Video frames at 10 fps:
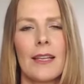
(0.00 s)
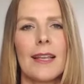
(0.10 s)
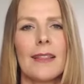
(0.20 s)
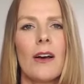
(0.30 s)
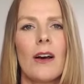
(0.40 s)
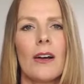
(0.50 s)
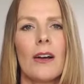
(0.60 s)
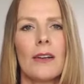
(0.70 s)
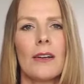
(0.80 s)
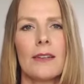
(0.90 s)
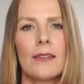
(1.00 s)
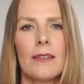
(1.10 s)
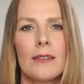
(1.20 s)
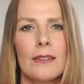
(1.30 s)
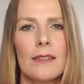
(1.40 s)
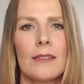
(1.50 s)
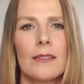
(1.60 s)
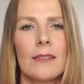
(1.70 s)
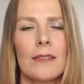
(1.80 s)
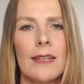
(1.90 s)
Letting the heart
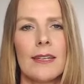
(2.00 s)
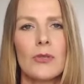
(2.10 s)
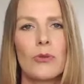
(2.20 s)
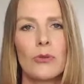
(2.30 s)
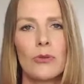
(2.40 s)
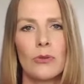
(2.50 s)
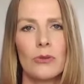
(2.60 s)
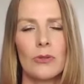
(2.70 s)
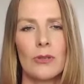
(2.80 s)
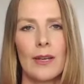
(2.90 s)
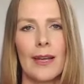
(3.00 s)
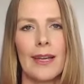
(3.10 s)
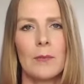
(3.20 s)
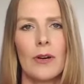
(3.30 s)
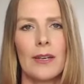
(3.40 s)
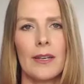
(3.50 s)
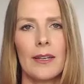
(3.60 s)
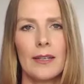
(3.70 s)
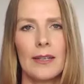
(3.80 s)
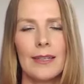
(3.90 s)
and soul and
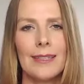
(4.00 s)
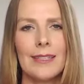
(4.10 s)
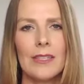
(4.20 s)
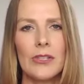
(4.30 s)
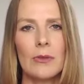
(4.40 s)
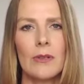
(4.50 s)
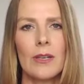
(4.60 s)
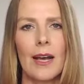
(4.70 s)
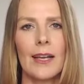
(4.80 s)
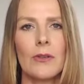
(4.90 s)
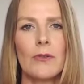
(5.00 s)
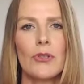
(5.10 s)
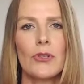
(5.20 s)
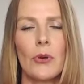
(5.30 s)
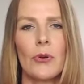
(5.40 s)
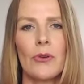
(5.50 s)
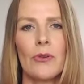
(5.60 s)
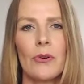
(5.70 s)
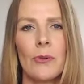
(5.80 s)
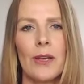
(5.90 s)
body lead you, guide you, show
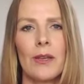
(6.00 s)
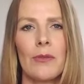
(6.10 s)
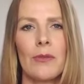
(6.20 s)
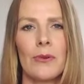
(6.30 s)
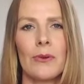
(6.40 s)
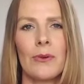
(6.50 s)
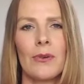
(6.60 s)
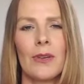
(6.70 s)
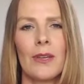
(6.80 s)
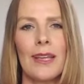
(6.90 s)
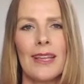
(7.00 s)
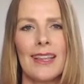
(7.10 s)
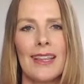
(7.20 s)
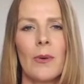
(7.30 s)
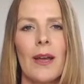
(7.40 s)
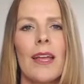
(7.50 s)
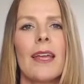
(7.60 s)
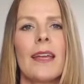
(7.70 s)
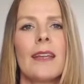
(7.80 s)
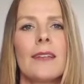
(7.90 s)
you the way through, the
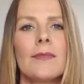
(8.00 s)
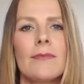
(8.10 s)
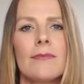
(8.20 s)
way in.